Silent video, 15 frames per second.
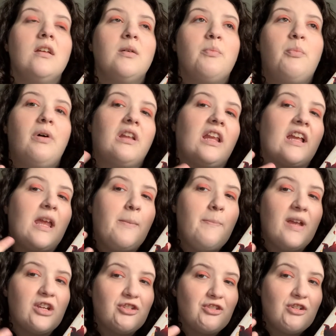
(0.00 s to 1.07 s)
But like a
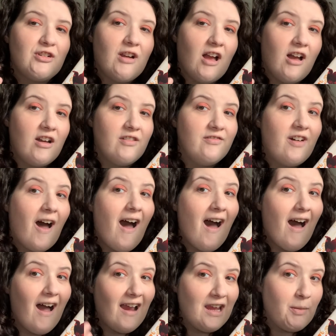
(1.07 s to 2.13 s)
mixture of
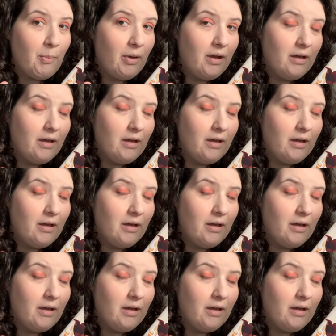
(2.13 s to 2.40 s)
hype